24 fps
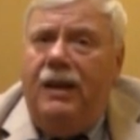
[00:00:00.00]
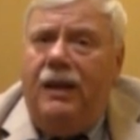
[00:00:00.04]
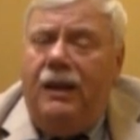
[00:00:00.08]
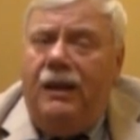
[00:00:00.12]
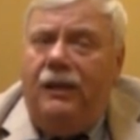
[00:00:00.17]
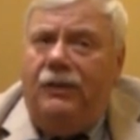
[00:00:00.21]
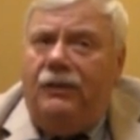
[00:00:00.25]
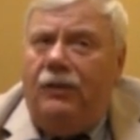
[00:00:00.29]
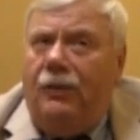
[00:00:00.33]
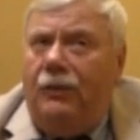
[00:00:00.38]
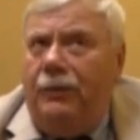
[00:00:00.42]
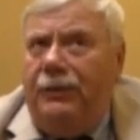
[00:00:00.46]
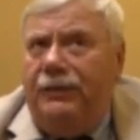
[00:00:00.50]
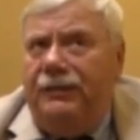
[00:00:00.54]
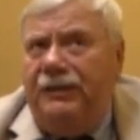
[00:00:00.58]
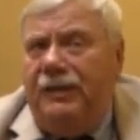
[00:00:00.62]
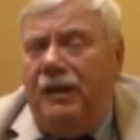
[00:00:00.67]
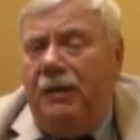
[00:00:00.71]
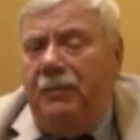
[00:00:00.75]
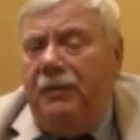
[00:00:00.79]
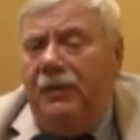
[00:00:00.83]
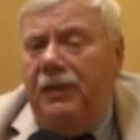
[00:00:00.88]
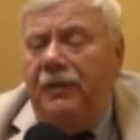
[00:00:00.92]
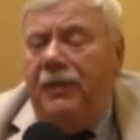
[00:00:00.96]
So it was
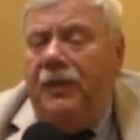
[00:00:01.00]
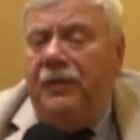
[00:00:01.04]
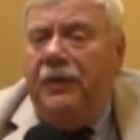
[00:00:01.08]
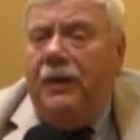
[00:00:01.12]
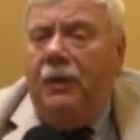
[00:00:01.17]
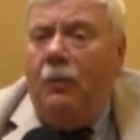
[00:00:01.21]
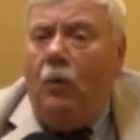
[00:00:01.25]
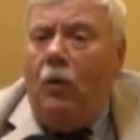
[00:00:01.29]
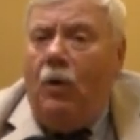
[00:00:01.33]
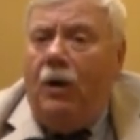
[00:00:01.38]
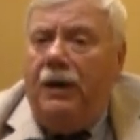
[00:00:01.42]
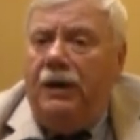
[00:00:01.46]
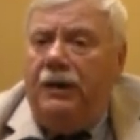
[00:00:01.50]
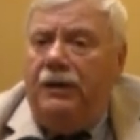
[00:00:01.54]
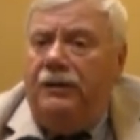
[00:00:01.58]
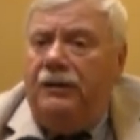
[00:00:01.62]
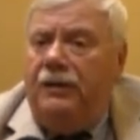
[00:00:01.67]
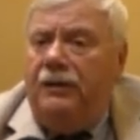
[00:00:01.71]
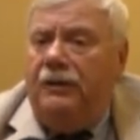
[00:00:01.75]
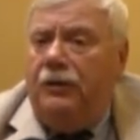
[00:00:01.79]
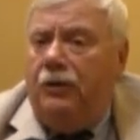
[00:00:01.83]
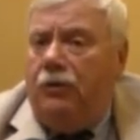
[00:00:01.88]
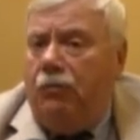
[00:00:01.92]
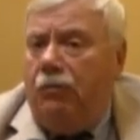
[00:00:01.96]
something that they wanted
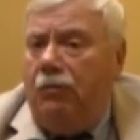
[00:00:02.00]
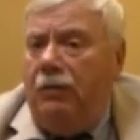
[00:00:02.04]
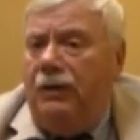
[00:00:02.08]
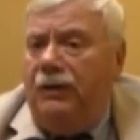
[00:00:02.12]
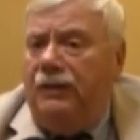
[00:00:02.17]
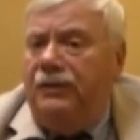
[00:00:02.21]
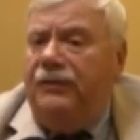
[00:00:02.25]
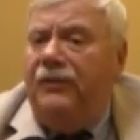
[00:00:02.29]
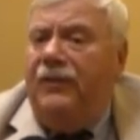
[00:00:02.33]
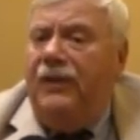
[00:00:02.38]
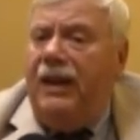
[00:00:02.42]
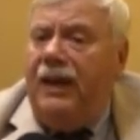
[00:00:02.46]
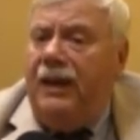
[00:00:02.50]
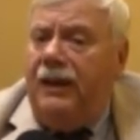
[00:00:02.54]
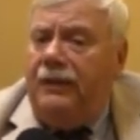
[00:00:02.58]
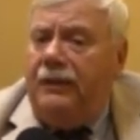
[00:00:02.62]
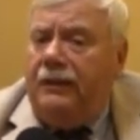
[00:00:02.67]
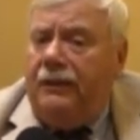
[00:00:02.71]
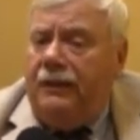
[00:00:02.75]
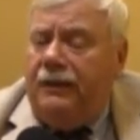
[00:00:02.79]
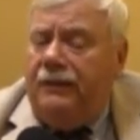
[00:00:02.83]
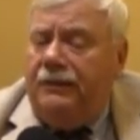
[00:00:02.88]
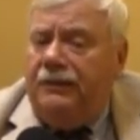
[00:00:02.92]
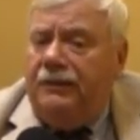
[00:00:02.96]
to decrease
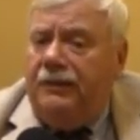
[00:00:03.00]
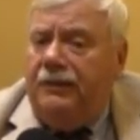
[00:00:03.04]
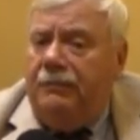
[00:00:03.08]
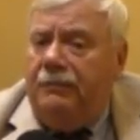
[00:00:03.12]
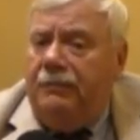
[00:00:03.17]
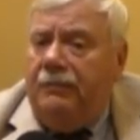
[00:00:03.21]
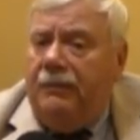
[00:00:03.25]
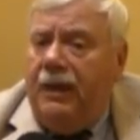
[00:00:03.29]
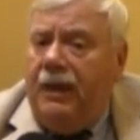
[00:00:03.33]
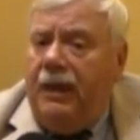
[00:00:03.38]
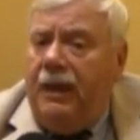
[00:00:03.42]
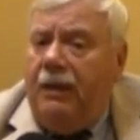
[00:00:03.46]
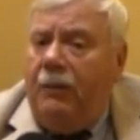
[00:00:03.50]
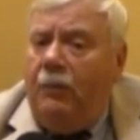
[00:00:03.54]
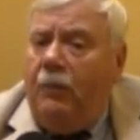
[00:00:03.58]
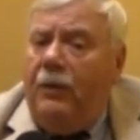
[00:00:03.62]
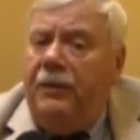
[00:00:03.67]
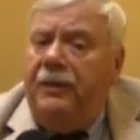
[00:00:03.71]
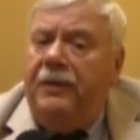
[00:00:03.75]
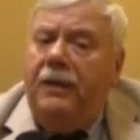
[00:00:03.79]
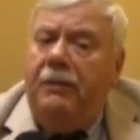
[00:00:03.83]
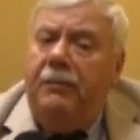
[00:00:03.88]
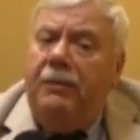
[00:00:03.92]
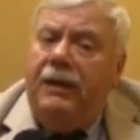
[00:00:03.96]
vandalism. And
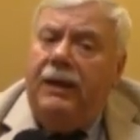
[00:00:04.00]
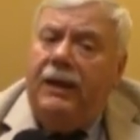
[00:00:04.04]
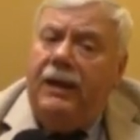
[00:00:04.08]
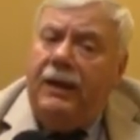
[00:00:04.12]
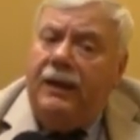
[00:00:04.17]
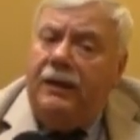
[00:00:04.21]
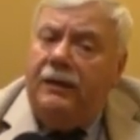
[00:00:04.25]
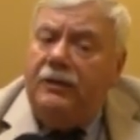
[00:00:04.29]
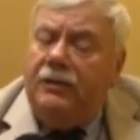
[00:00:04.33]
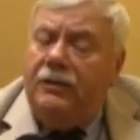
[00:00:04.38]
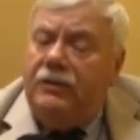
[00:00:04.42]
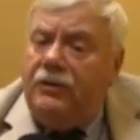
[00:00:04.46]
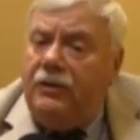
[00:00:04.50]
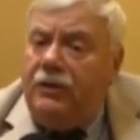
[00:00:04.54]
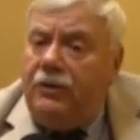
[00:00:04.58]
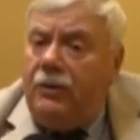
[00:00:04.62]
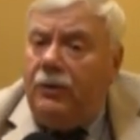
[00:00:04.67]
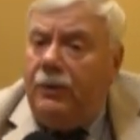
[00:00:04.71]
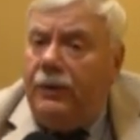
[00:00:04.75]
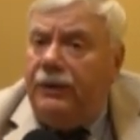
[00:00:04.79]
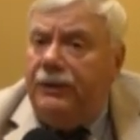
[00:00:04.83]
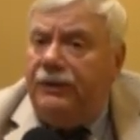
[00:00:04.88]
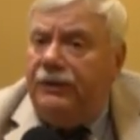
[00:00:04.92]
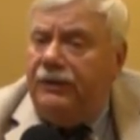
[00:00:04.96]
what they began to
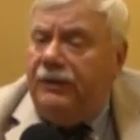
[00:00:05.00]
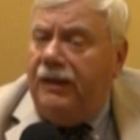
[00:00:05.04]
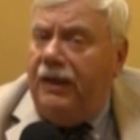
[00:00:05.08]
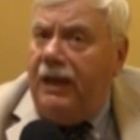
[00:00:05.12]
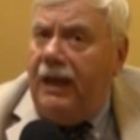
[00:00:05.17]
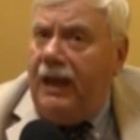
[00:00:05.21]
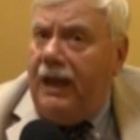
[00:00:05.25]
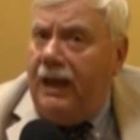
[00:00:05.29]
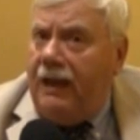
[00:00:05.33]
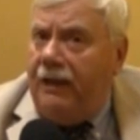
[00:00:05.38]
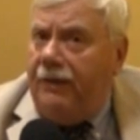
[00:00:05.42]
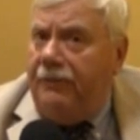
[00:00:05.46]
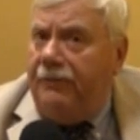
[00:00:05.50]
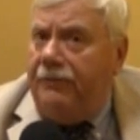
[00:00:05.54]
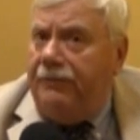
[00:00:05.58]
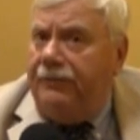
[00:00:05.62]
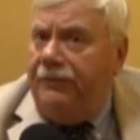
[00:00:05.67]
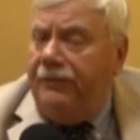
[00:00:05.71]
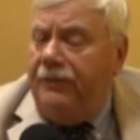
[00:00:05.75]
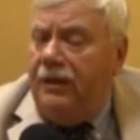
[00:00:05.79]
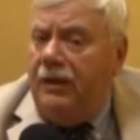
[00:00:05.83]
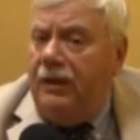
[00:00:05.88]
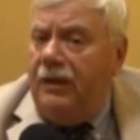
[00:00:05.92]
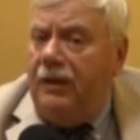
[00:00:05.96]
do is to
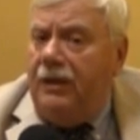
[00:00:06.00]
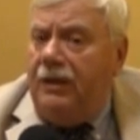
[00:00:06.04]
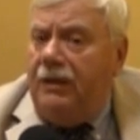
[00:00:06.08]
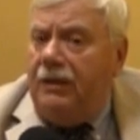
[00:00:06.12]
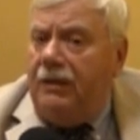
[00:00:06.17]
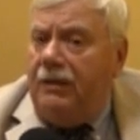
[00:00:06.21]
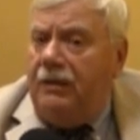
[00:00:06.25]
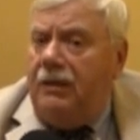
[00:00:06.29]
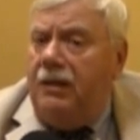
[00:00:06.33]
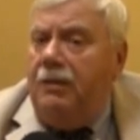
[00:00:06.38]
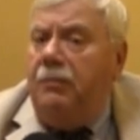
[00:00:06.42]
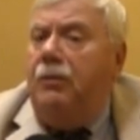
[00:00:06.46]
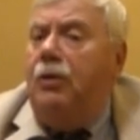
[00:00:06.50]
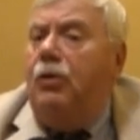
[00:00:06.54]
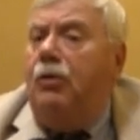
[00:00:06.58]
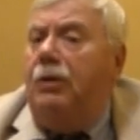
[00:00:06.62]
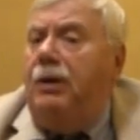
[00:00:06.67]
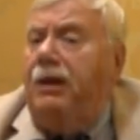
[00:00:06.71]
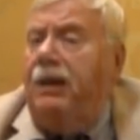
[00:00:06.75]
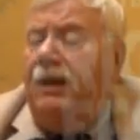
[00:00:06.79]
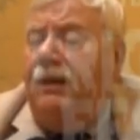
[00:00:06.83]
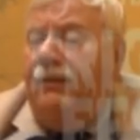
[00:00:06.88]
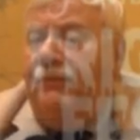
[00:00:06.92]
have community